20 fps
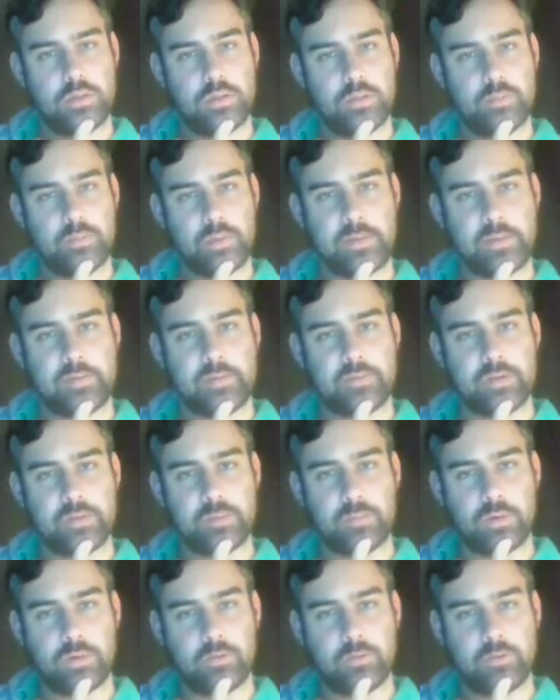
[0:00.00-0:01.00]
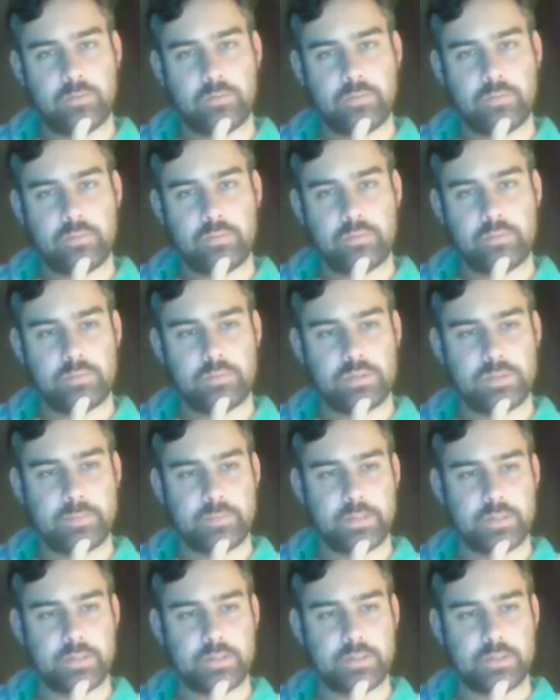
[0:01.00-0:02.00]
Maybe even both. The
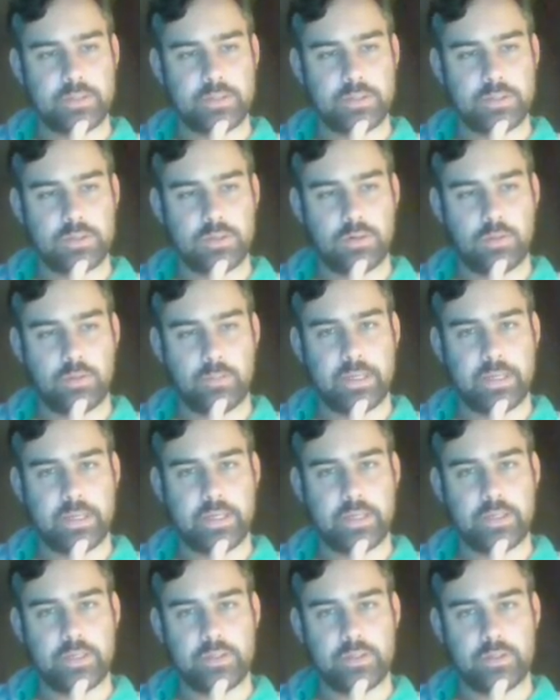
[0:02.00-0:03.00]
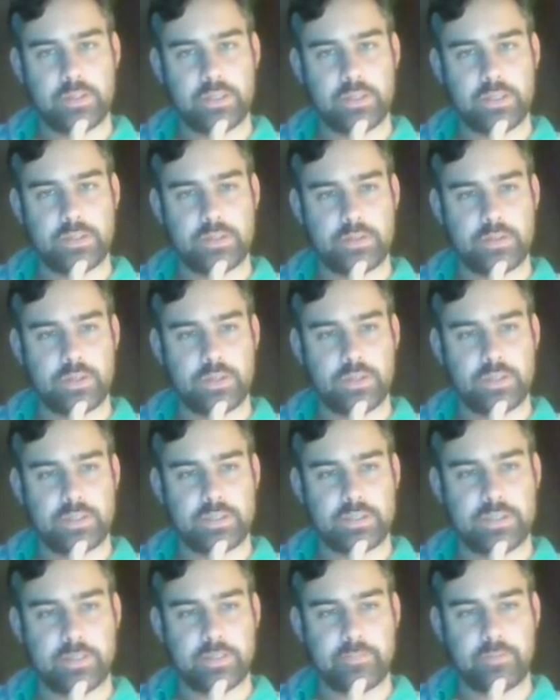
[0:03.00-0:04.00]
spell is just so bad against Jund,
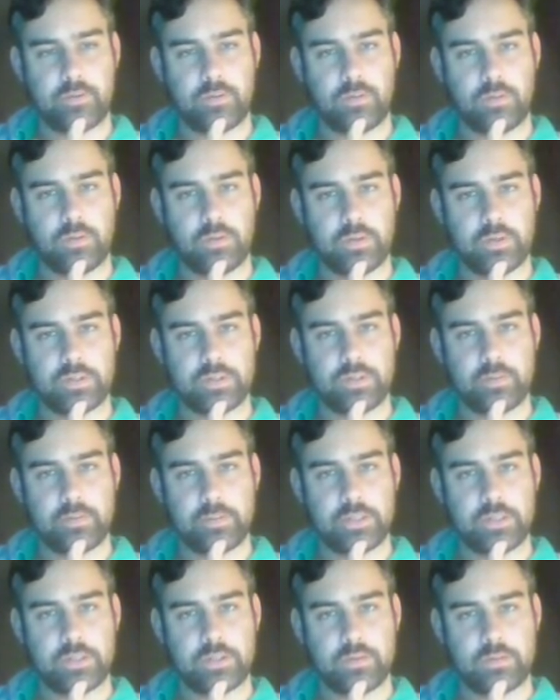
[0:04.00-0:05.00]
except for Kulligan's Command.